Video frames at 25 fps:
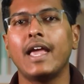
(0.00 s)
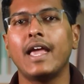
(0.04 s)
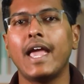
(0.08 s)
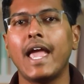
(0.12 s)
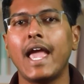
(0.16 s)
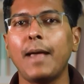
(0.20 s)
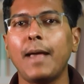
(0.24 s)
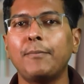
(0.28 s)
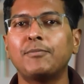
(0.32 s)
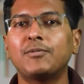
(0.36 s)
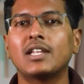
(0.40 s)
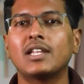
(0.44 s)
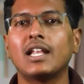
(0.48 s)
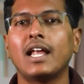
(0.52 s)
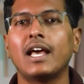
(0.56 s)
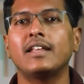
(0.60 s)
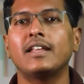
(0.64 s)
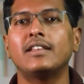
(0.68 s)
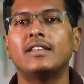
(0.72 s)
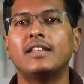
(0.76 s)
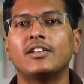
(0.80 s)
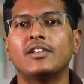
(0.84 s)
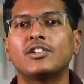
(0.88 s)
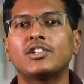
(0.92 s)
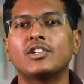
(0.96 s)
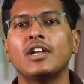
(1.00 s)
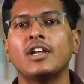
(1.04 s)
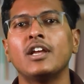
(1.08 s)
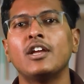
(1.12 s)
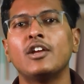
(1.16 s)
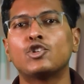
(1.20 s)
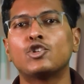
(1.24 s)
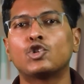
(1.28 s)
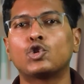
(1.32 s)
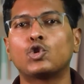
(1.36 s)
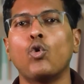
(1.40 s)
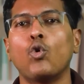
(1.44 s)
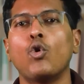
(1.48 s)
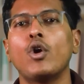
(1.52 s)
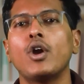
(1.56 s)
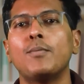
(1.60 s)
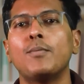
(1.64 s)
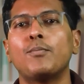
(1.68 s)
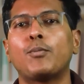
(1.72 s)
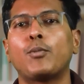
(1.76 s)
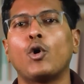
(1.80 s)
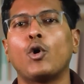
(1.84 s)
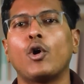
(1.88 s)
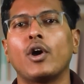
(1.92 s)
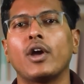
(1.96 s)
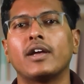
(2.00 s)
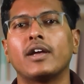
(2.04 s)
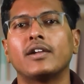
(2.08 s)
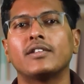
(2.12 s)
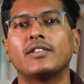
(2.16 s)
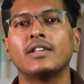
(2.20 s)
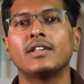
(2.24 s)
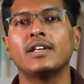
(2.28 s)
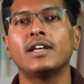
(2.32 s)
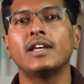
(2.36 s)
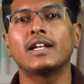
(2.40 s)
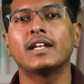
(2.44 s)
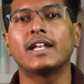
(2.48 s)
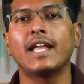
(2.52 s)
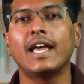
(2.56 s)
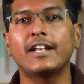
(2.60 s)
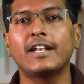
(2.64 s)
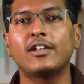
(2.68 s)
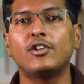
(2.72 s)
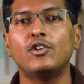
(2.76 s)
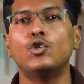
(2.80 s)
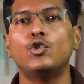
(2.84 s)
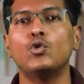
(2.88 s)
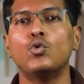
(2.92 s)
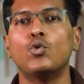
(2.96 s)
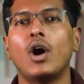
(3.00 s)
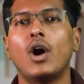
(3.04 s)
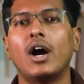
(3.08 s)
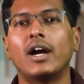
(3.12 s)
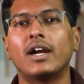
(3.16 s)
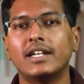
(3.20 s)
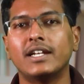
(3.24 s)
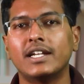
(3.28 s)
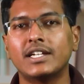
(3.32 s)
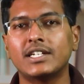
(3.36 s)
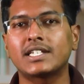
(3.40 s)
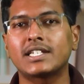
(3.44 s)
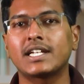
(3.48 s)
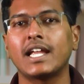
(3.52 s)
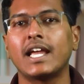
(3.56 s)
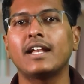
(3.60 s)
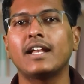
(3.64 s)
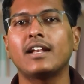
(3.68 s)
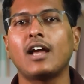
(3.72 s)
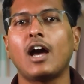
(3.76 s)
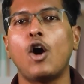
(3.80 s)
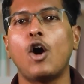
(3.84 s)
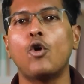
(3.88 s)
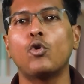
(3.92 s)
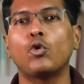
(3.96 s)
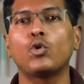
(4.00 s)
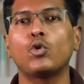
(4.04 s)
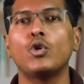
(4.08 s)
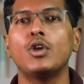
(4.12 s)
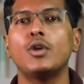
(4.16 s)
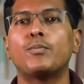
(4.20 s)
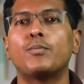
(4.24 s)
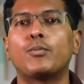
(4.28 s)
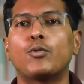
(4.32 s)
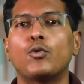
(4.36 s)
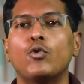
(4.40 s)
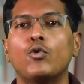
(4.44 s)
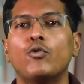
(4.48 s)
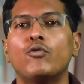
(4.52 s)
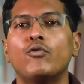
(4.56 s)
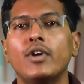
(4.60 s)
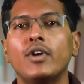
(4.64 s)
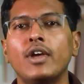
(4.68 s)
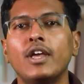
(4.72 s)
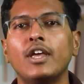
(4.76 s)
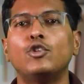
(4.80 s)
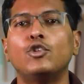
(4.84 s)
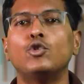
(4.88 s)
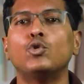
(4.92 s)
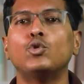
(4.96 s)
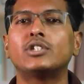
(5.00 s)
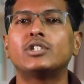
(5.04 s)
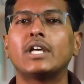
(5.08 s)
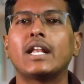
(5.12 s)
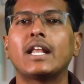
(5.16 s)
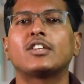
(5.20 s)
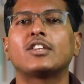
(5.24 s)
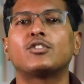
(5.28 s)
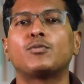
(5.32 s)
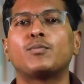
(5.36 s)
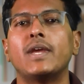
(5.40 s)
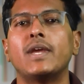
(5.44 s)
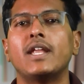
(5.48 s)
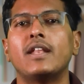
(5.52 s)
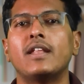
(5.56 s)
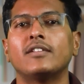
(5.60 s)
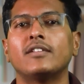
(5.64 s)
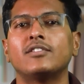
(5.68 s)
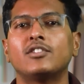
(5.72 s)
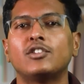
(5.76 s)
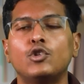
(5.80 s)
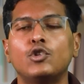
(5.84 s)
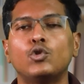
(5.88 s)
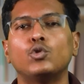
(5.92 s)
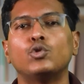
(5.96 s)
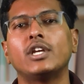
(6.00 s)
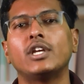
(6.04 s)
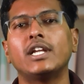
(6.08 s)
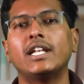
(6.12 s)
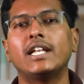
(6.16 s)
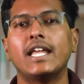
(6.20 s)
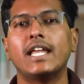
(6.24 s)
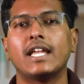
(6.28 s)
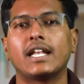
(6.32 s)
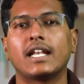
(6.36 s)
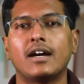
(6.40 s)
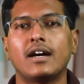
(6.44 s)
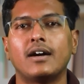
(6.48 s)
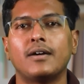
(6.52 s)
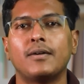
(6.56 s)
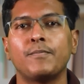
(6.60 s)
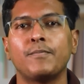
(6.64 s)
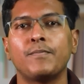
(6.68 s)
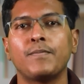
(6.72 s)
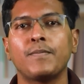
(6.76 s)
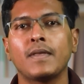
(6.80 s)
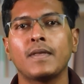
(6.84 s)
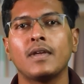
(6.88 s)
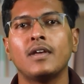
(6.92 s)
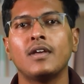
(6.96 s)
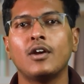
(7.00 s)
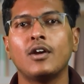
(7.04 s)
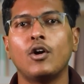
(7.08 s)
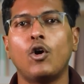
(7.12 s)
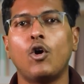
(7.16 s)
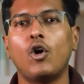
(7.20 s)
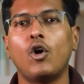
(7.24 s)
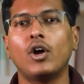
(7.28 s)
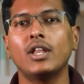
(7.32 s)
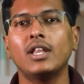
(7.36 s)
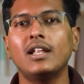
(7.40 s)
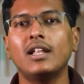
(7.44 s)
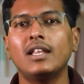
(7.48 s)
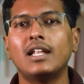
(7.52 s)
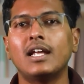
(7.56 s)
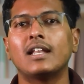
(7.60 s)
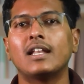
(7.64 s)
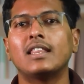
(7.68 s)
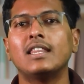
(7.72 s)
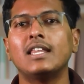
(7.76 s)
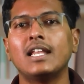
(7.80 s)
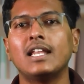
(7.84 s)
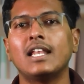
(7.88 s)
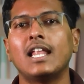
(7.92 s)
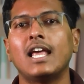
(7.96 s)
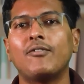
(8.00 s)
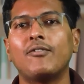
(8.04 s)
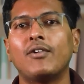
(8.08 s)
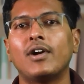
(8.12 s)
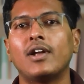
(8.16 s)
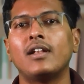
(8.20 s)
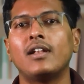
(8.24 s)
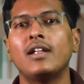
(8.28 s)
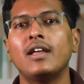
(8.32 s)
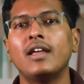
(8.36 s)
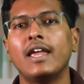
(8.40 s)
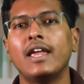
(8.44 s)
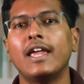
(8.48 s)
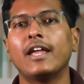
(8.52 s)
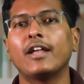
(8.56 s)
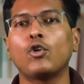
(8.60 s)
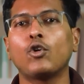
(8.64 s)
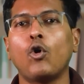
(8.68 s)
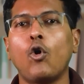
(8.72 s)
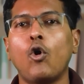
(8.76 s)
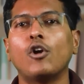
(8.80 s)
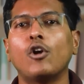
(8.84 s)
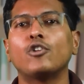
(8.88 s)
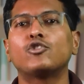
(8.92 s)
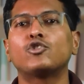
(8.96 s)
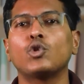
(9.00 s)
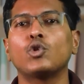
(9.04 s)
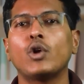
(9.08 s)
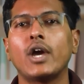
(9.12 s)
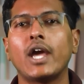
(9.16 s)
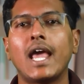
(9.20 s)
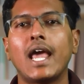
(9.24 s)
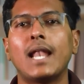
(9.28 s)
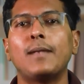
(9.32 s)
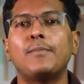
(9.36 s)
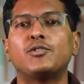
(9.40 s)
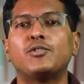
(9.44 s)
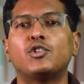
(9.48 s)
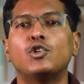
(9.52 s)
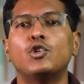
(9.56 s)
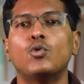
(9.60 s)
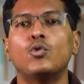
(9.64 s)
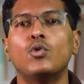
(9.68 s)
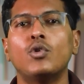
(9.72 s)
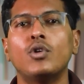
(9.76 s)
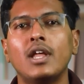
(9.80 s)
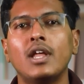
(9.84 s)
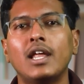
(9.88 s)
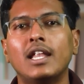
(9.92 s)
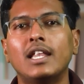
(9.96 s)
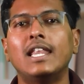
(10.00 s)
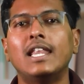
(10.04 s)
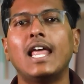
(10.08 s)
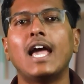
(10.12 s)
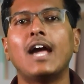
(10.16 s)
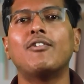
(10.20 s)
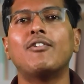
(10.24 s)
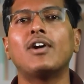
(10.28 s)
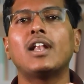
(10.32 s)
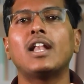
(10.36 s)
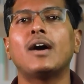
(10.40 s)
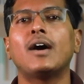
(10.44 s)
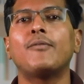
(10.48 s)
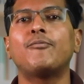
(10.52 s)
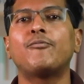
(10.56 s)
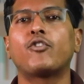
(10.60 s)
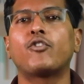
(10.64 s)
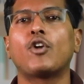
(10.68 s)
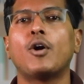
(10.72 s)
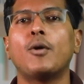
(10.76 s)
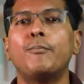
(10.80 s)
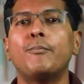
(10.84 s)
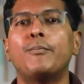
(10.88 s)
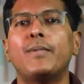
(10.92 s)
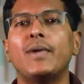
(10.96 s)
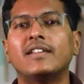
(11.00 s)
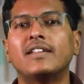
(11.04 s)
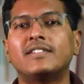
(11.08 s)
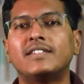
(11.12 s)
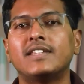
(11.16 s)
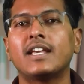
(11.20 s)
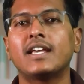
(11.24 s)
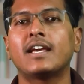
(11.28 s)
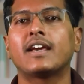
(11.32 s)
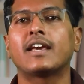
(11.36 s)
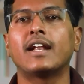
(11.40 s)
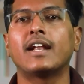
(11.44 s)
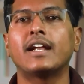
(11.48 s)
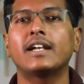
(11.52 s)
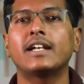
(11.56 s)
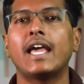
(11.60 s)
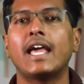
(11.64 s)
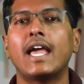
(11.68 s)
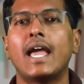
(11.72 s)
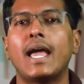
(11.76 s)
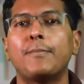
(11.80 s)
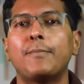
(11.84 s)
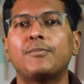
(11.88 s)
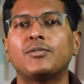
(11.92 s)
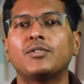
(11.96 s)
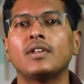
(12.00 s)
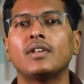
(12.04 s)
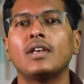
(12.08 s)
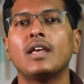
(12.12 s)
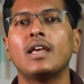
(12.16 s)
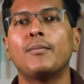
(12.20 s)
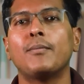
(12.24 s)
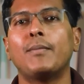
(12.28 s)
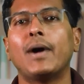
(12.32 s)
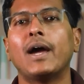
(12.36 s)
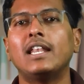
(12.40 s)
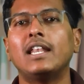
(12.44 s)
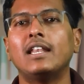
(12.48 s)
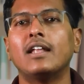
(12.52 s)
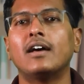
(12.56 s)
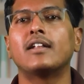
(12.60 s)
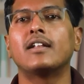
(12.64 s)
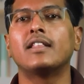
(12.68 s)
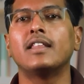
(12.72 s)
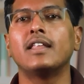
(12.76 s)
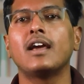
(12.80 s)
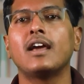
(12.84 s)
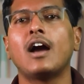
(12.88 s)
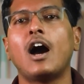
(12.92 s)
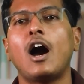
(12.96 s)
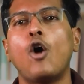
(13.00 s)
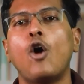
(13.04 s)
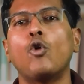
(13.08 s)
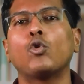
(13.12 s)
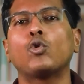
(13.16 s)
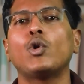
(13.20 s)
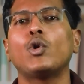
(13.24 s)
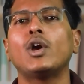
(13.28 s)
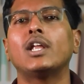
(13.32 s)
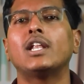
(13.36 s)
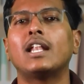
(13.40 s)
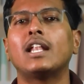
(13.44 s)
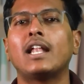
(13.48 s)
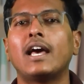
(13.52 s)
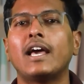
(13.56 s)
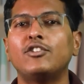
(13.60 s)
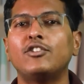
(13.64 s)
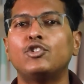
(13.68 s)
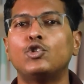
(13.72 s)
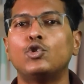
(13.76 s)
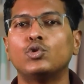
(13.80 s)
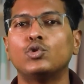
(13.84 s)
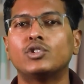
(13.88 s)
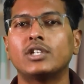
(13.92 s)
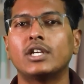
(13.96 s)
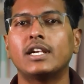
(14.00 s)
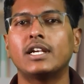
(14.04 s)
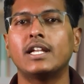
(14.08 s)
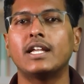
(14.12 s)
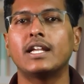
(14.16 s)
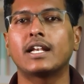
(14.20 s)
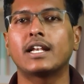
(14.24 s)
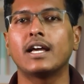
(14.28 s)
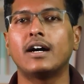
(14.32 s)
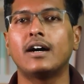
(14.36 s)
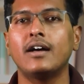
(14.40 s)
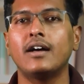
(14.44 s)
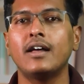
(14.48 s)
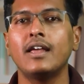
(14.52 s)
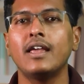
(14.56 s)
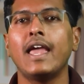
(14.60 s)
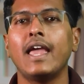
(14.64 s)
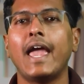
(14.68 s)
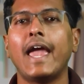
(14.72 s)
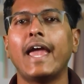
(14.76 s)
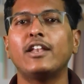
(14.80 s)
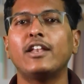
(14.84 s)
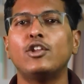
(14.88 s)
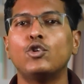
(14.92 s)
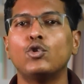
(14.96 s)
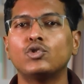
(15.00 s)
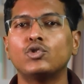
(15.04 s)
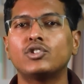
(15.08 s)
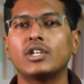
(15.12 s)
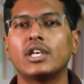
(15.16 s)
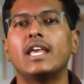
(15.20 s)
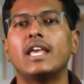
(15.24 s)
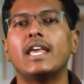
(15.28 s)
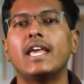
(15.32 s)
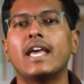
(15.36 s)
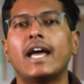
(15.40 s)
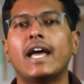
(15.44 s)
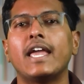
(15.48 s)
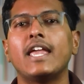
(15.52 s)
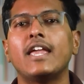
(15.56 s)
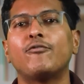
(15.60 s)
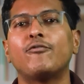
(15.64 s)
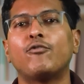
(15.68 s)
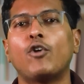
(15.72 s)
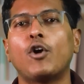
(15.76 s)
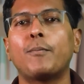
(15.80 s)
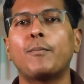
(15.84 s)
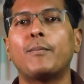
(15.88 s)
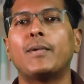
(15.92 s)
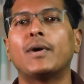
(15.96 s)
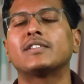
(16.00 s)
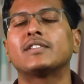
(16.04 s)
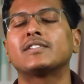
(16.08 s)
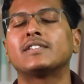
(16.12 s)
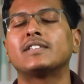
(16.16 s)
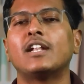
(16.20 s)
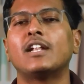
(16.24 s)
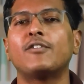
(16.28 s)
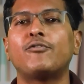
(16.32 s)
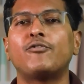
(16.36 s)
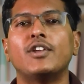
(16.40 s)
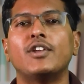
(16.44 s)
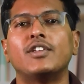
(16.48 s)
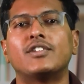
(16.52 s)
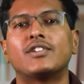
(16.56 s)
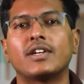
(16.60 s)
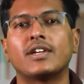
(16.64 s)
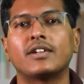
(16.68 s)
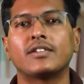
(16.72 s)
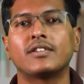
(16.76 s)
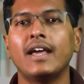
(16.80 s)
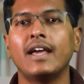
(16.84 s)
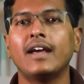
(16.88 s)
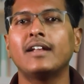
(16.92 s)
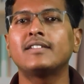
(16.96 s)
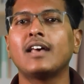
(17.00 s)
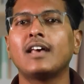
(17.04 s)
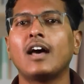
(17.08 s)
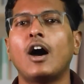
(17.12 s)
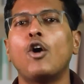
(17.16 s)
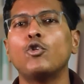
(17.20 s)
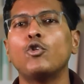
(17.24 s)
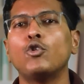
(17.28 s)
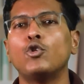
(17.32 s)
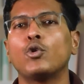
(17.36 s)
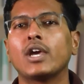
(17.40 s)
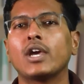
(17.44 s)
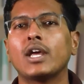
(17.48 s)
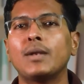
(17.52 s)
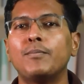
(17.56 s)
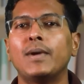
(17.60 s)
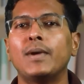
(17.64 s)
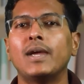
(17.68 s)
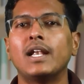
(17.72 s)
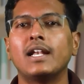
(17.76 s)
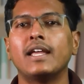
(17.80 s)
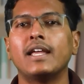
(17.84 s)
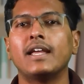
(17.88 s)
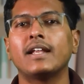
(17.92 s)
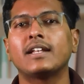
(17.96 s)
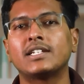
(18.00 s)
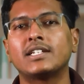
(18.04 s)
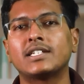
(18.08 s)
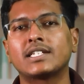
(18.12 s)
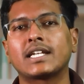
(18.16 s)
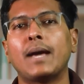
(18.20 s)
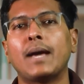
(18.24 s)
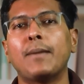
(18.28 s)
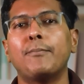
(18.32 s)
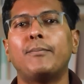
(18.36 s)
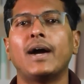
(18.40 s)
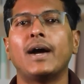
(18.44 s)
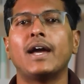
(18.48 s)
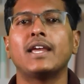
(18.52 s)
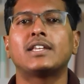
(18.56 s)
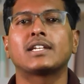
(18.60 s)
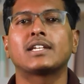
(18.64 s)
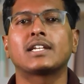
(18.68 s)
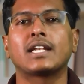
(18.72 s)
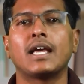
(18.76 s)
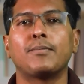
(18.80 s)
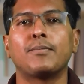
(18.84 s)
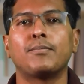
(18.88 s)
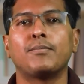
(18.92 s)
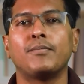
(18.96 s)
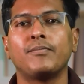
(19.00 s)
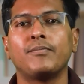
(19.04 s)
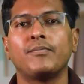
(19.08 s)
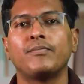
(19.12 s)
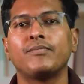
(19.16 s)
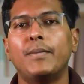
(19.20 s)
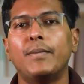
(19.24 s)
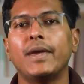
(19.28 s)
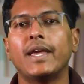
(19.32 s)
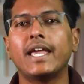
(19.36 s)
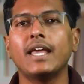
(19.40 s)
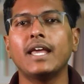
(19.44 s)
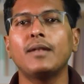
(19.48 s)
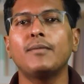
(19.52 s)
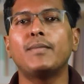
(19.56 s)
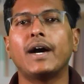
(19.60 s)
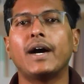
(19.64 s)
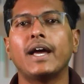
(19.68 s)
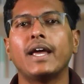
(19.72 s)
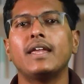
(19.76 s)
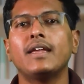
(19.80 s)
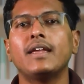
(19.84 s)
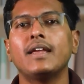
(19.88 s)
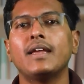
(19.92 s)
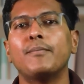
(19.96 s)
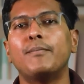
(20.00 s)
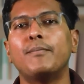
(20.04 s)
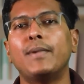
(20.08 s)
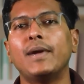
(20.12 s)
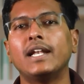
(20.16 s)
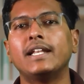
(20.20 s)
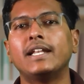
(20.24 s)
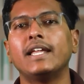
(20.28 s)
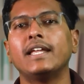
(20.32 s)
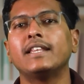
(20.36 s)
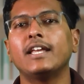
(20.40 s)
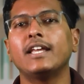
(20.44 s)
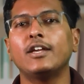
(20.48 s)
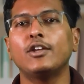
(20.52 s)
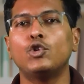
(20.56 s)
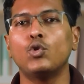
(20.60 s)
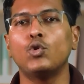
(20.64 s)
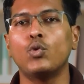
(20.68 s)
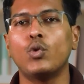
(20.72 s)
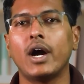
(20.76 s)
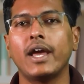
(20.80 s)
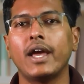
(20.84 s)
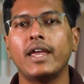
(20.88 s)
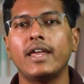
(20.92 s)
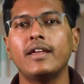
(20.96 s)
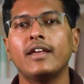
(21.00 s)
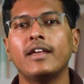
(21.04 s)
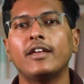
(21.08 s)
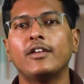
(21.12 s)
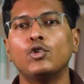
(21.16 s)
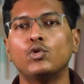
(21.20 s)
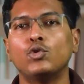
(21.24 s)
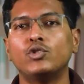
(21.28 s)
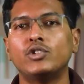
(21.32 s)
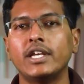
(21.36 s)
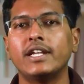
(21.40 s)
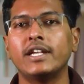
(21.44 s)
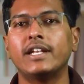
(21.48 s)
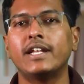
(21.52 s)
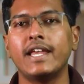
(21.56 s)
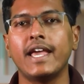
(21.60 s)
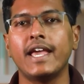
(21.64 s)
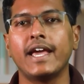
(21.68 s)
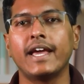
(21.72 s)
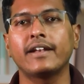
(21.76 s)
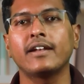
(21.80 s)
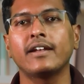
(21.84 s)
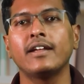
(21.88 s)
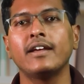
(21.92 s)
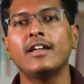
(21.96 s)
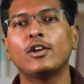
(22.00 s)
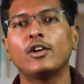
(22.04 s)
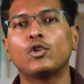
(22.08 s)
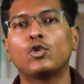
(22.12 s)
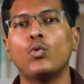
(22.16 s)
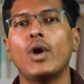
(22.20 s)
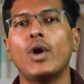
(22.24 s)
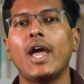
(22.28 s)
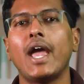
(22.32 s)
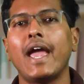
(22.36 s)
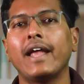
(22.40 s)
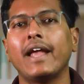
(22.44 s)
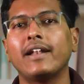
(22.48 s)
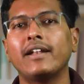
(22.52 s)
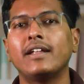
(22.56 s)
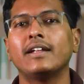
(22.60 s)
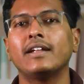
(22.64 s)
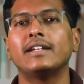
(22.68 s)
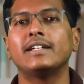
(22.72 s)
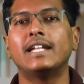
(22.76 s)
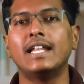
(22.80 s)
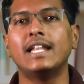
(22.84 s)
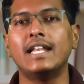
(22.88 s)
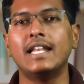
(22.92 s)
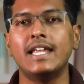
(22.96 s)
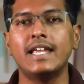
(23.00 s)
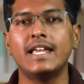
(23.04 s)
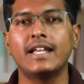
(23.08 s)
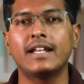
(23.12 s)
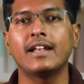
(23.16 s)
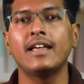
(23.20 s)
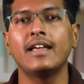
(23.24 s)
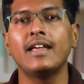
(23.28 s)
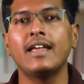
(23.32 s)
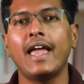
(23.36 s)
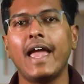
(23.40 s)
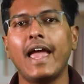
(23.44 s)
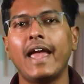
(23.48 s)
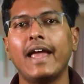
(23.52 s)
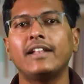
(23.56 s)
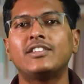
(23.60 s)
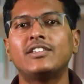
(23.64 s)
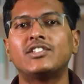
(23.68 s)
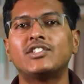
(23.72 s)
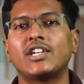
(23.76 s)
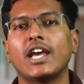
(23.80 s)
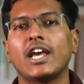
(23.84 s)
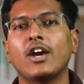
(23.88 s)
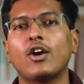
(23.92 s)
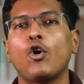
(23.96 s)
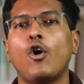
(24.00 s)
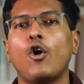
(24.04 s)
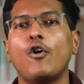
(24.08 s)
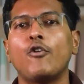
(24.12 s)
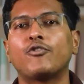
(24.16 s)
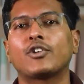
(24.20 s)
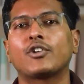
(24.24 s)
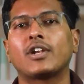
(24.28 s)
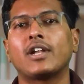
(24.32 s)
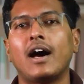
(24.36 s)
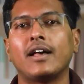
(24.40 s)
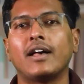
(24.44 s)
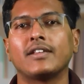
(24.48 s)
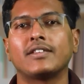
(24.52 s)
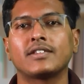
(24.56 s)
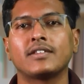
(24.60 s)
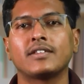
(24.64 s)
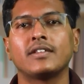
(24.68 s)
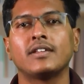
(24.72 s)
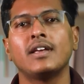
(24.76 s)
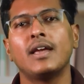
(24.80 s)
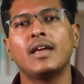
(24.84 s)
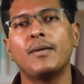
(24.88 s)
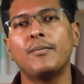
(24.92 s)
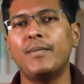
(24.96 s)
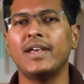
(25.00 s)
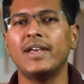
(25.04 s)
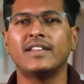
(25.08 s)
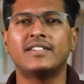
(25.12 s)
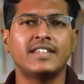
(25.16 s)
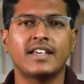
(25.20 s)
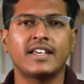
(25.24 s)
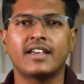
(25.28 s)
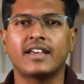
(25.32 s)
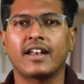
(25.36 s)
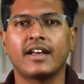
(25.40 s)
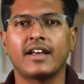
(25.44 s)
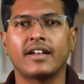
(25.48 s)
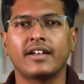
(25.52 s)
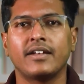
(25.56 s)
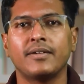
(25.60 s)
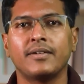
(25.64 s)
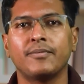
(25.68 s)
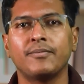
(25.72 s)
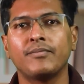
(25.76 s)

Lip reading: Apps like this show employers that you understand how to improve user experience using data. On a learning level, it also helps you level up from basic CRUD apps by learning how to analyze user data and use AI for personal features. Here's how you can build it step by step. Begin by building the UI using React to add, delete, and check off tasks, basic CRUD.